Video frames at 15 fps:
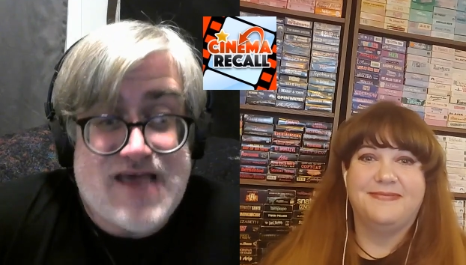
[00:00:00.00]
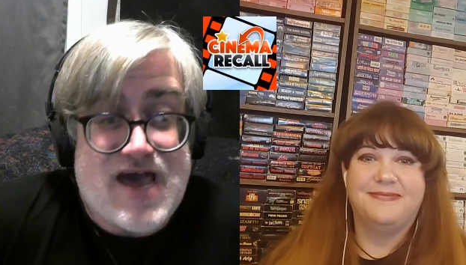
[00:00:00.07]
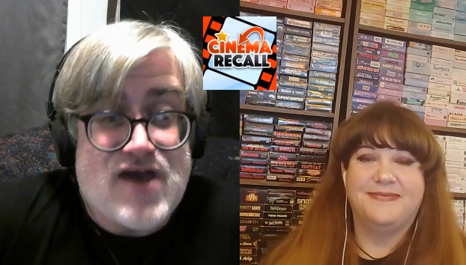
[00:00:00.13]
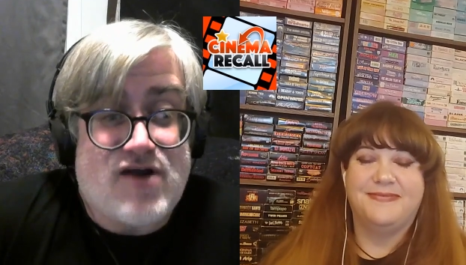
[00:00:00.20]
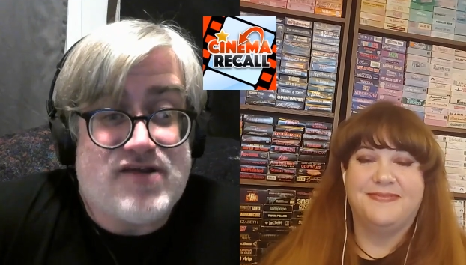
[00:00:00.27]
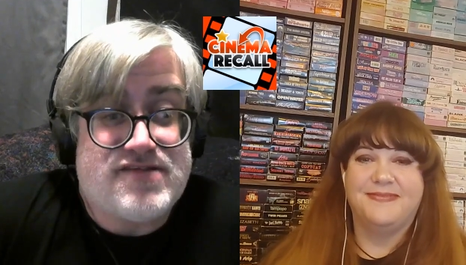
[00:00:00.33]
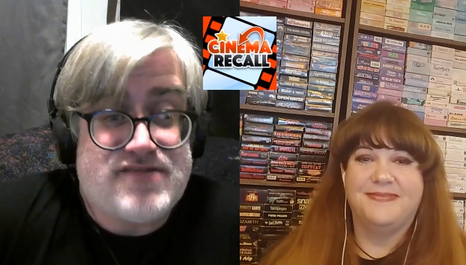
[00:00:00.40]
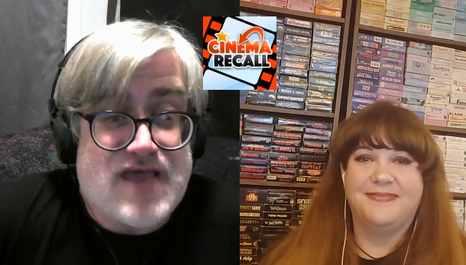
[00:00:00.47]
Speaker 1: on
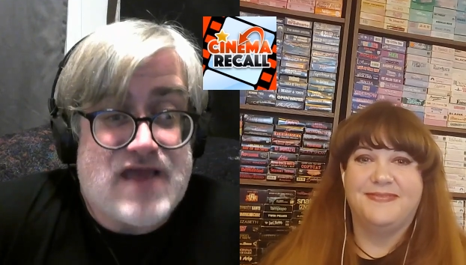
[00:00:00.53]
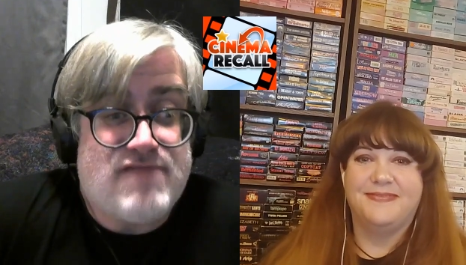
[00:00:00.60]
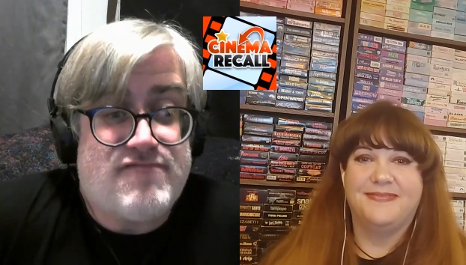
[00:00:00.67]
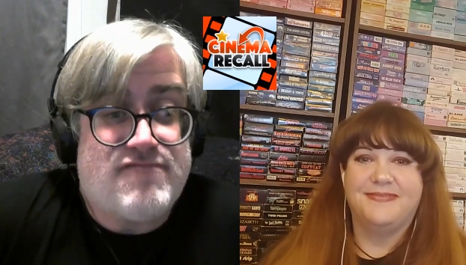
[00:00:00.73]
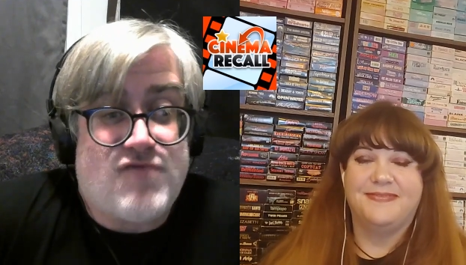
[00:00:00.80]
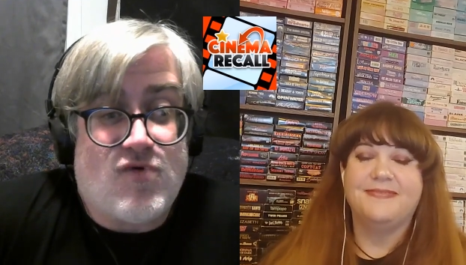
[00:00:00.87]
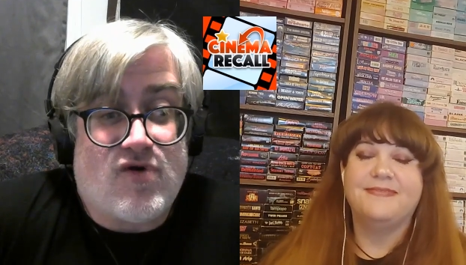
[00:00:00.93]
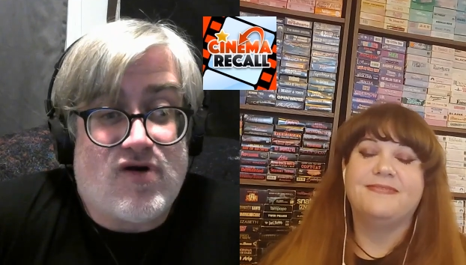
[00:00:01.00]
our
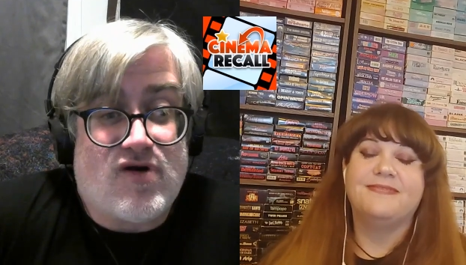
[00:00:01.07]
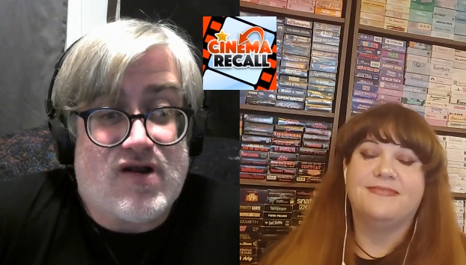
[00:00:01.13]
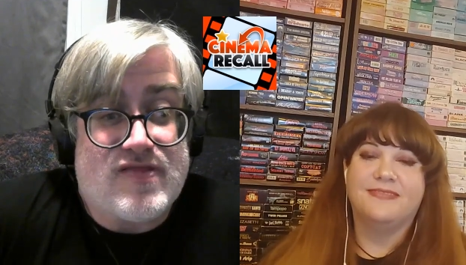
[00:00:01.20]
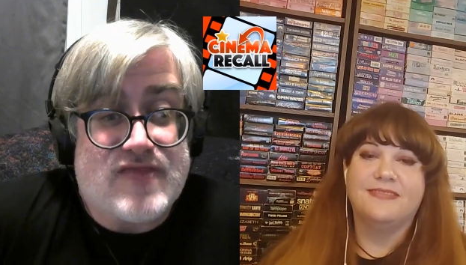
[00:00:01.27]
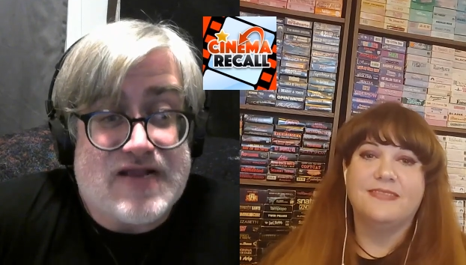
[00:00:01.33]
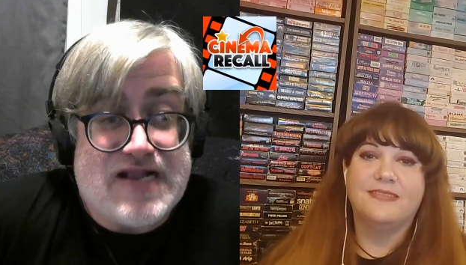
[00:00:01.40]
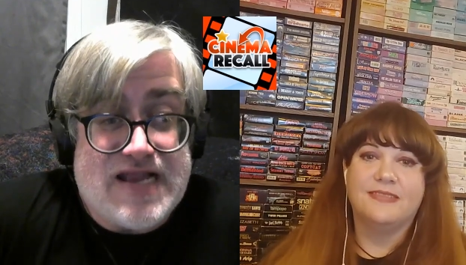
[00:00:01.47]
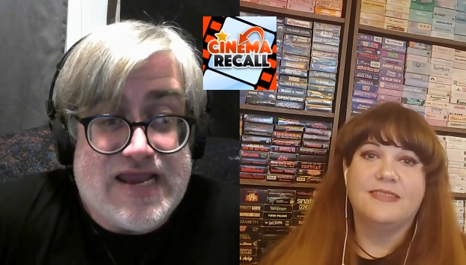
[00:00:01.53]
site for
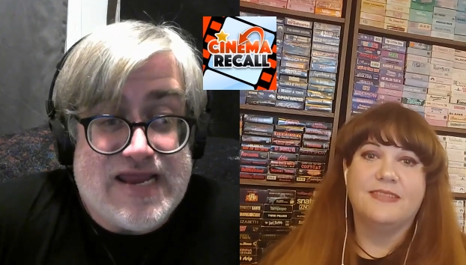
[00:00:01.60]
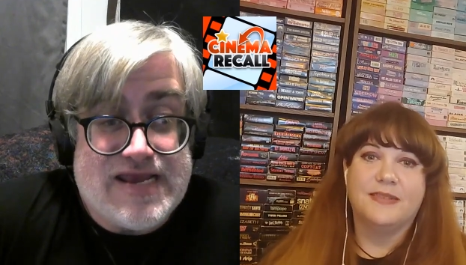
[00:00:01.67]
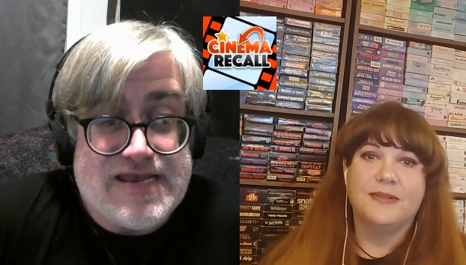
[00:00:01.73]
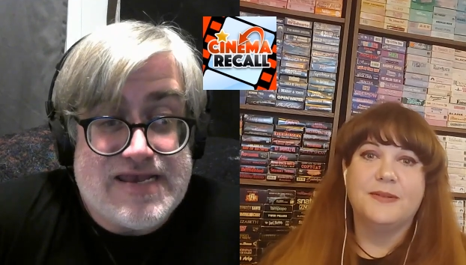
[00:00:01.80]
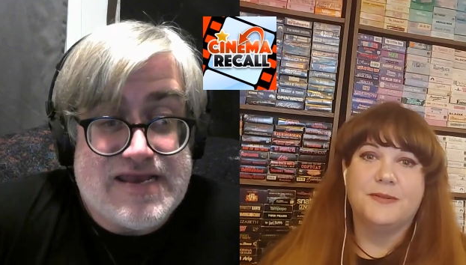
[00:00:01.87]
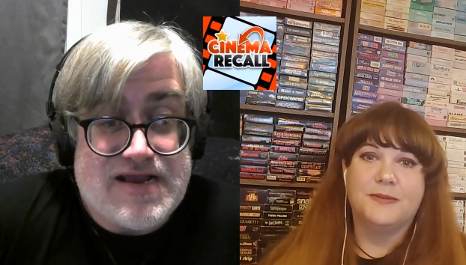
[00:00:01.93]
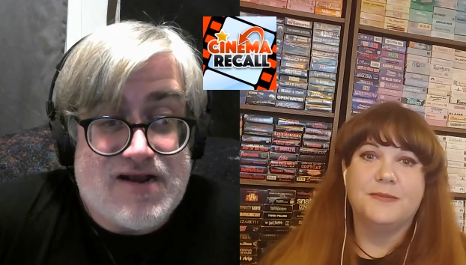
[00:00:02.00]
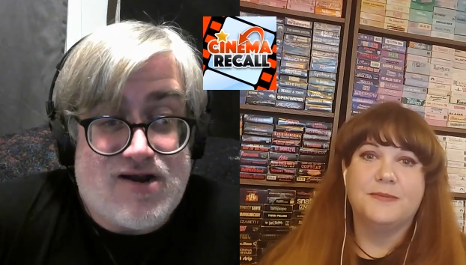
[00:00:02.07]
the
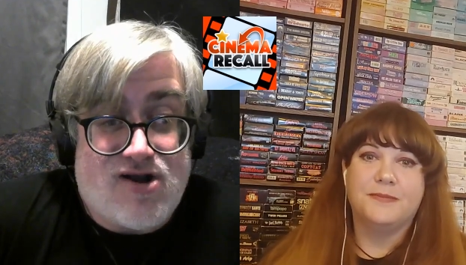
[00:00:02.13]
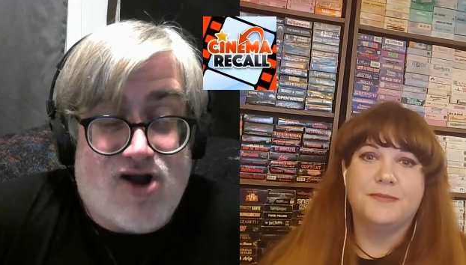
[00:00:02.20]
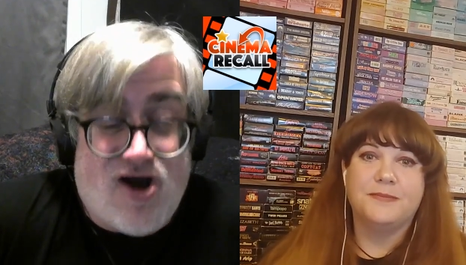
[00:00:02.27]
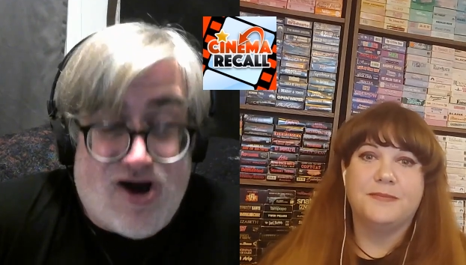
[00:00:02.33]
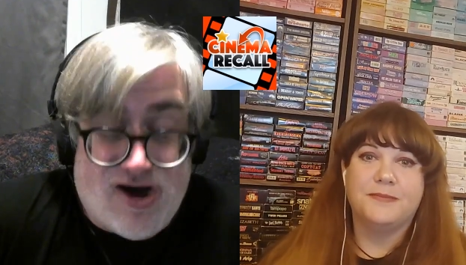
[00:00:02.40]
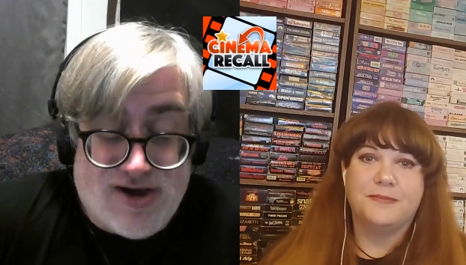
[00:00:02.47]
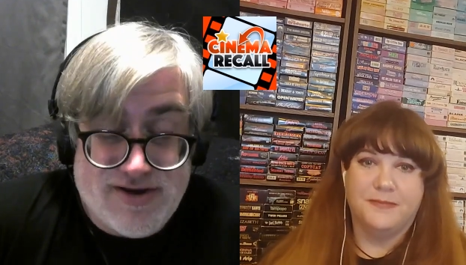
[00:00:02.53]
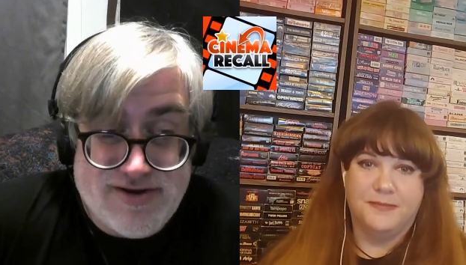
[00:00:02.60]
Keen
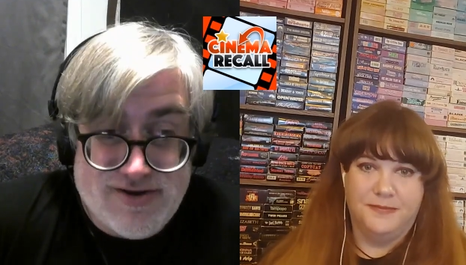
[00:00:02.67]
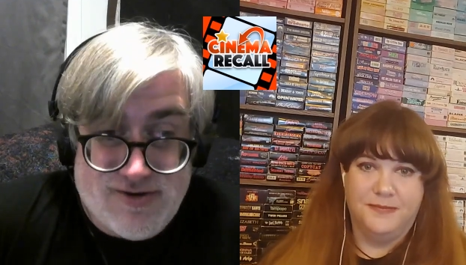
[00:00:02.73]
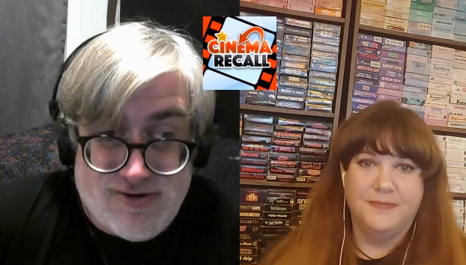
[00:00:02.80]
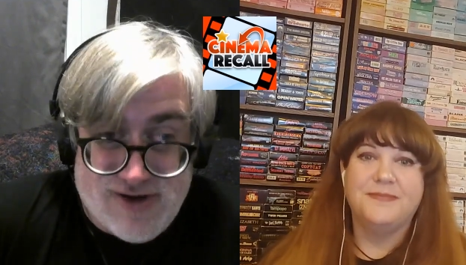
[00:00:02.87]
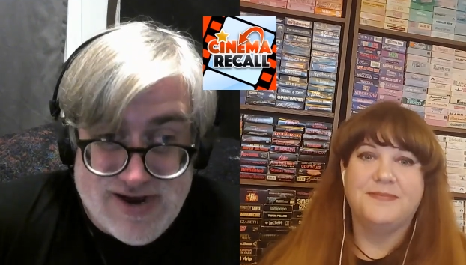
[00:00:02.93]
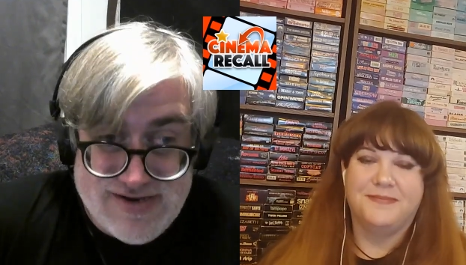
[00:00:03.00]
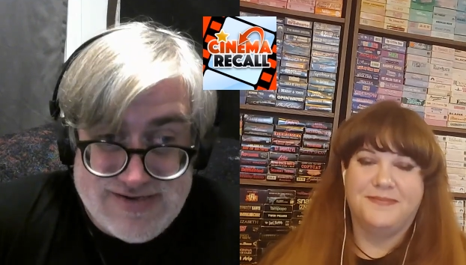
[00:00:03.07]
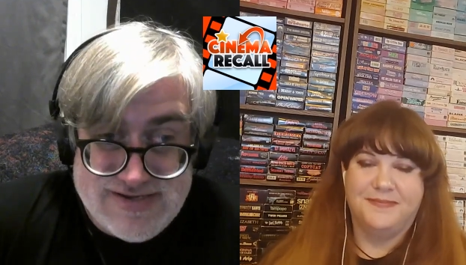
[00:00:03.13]
Con,
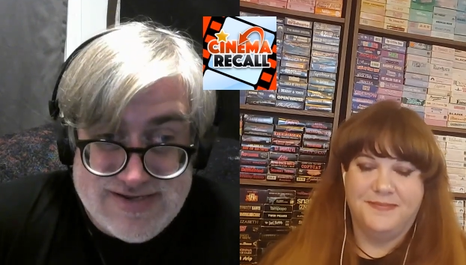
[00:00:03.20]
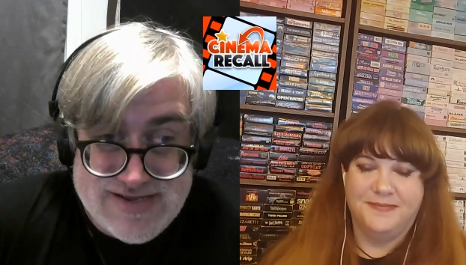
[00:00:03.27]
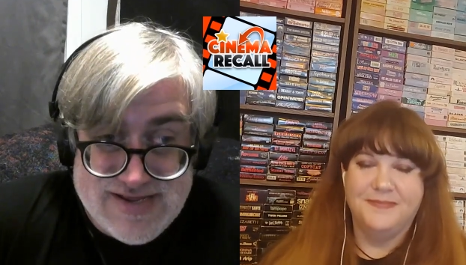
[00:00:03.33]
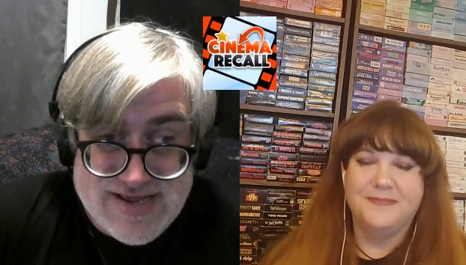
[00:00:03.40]
correct?